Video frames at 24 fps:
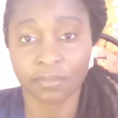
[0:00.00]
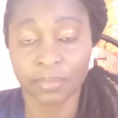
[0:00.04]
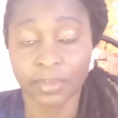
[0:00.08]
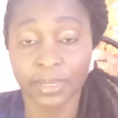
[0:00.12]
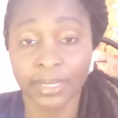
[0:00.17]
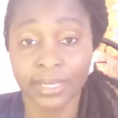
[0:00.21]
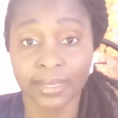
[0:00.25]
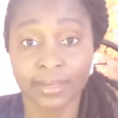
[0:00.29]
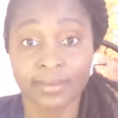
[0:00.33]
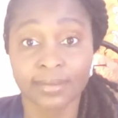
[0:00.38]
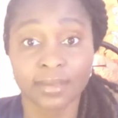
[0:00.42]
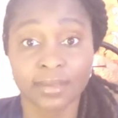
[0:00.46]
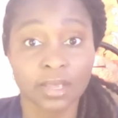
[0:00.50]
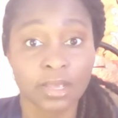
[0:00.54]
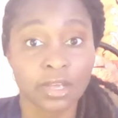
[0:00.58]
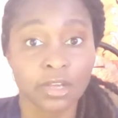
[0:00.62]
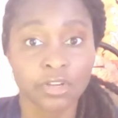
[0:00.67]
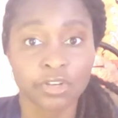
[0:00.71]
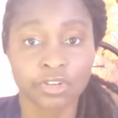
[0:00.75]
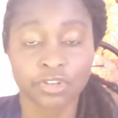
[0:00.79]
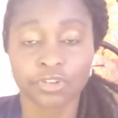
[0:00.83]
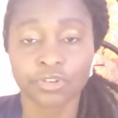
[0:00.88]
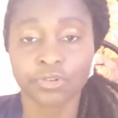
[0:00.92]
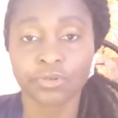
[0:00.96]
because
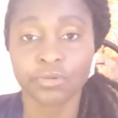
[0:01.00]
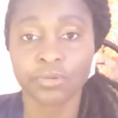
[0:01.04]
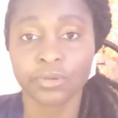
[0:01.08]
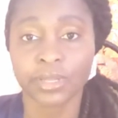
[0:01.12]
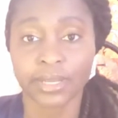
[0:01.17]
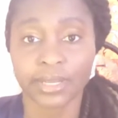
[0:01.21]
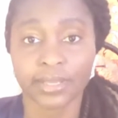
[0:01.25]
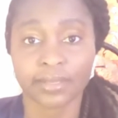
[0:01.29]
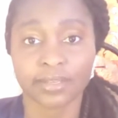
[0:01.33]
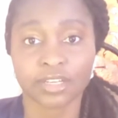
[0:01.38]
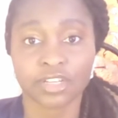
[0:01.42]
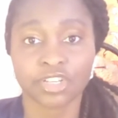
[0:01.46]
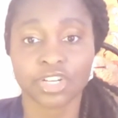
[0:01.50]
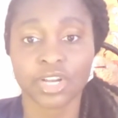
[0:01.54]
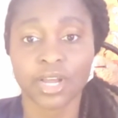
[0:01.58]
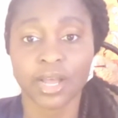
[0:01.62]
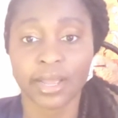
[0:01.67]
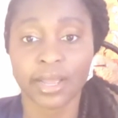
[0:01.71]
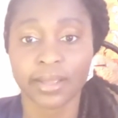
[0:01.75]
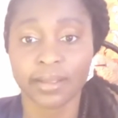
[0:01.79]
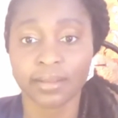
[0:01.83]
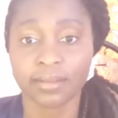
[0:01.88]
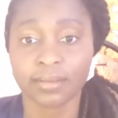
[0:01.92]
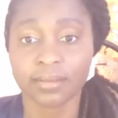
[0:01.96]
truly as a
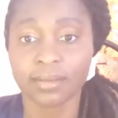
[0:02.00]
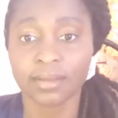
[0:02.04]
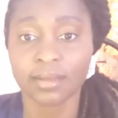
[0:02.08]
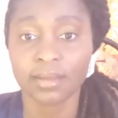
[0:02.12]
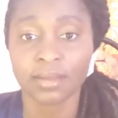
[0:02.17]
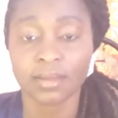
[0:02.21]
child,